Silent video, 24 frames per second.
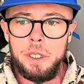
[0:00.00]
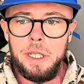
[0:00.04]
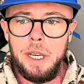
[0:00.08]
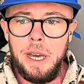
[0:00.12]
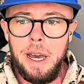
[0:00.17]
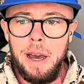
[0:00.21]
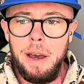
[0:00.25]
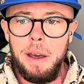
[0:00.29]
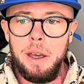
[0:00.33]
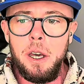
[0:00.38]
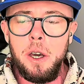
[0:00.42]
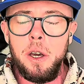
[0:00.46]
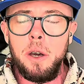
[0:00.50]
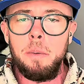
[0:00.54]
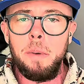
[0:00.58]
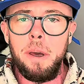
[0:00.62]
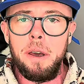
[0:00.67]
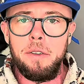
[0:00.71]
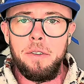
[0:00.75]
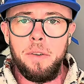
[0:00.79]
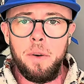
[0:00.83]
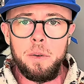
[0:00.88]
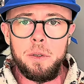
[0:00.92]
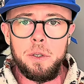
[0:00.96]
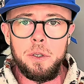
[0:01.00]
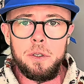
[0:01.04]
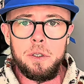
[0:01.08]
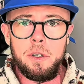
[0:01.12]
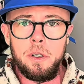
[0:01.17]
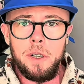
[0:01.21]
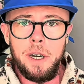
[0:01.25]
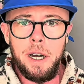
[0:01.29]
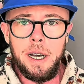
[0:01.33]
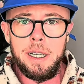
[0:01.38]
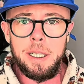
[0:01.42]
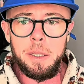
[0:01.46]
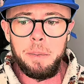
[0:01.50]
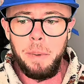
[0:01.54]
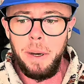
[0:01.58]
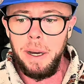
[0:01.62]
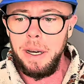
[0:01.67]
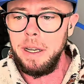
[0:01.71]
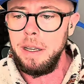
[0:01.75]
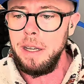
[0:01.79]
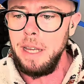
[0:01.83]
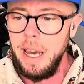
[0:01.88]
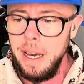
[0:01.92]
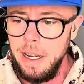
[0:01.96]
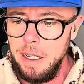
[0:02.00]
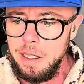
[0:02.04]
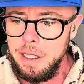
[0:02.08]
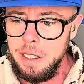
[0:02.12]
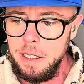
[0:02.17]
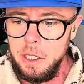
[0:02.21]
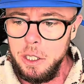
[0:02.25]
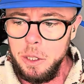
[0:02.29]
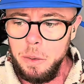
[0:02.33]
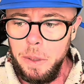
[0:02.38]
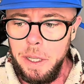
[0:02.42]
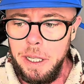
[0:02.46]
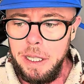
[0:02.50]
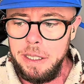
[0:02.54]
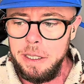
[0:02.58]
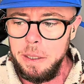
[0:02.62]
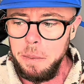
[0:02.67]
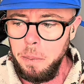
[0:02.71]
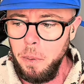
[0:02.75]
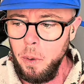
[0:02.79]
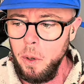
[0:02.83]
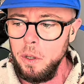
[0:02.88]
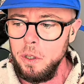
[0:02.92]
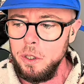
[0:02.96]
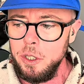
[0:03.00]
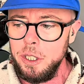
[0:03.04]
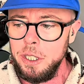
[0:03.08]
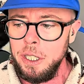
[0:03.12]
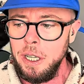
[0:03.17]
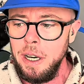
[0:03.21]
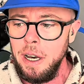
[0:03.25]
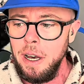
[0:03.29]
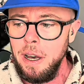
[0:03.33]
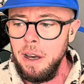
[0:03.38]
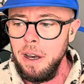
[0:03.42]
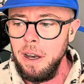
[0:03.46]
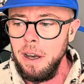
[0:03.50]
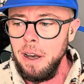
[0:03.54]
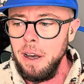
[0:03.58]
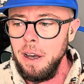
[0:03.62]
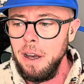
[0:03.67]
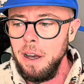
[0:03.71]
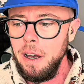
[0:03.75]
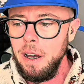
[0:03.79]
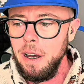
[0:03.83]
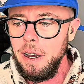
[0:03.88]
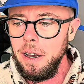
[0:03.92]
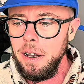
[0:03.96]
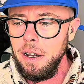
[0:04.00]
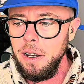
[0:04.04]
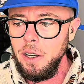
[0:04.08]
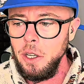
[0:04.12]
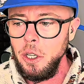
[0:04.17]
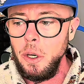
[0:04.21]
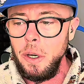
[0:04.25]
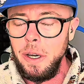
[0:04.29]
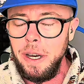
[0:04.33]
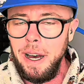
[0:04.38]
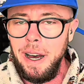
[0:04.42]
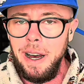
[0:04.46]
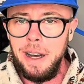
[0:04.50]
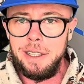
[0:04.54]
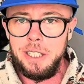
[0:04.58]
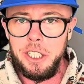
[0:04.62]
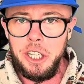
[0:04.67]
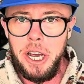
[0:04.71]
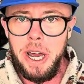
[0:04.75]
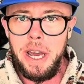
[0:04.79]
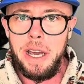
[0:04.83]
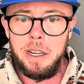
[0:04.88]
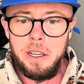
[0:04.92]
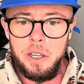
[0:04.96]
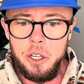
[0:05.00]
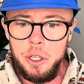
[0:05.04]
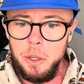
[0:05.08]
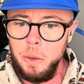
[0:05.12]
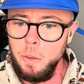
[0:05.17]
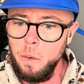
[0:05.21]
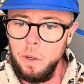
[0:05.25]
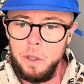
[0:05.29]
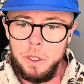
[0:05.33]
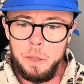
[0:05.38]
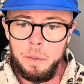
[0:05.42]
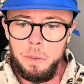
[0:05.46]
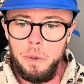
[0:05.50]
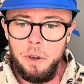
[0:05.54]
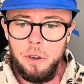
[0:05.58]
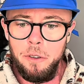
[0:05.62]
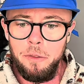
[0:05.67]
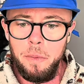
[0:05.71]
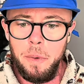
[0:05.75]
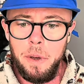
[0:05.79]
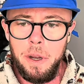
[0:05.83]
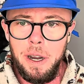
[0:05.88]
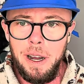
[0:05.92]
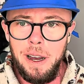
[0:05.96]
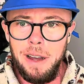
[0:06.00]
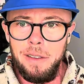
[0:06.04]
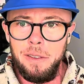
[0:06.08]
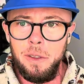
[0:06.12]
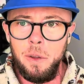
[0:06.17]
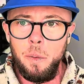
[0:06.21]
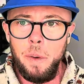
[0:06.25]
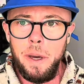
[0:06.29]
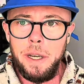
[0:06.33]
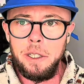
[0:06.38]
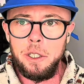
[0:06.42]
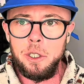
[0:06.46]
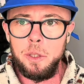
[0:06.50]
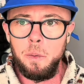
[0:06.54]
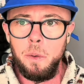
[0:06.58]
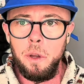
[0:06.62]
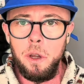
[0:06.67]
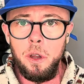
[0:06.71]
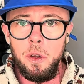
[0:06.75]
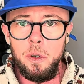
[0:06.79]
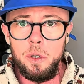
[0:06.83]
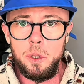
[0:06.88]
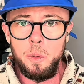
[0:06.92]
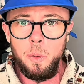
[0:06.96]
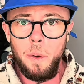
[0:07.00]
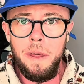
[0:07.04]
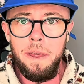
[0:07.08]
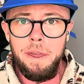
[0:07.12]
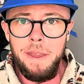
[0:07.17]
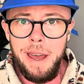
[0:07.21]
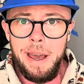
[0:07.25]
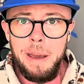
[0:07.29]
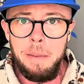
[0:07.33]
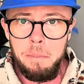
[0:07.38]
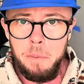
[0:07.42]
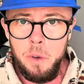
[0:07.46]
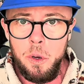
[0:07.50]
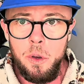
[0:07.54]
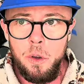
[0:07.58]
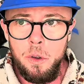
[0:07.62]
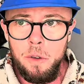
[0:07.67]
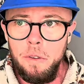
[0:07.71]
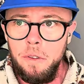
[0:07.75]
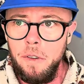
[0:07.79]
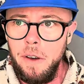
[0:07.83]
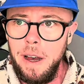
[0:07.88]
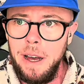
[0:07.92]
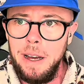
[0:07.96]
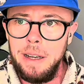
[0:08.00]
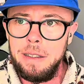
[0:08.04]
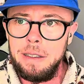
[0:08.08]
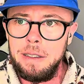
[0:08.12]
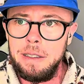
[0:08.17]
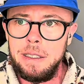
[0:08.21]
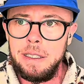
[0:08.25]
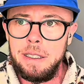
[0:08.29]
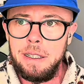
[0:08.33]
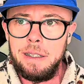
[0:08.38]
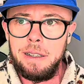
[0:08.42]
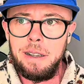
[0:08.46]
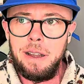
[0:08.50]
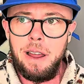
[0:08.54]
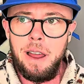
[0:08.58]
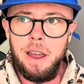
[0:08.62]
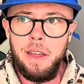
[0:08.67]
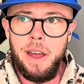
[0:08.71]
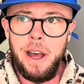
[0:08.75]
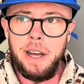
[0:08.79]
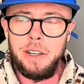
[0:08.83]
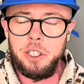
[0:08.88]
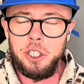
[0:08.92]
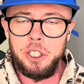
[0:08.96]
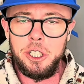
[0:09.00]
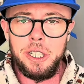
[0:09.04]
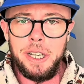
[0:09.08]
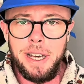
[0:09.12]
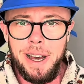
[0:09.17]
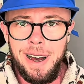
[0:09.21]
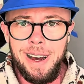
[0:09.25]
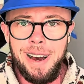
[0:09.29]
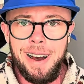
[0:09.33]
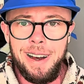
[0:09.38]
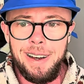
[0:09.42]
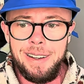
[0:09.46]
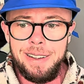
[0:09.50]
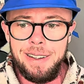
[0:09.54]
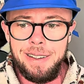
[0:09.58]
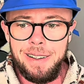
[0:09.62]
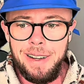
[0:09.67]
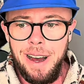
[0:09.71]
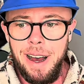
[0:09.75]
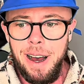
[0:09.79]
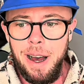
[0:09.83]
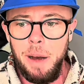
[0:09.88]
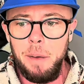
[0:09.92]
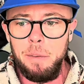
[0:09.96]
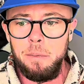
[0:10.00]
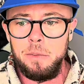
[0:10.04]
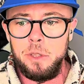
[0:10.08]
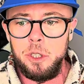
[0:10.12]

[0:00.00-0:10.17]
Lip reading: Yeah, you can make photos look nice back in the editing suite, but you can't change someone's movement and the way someone looks when they move, and that just can't happen.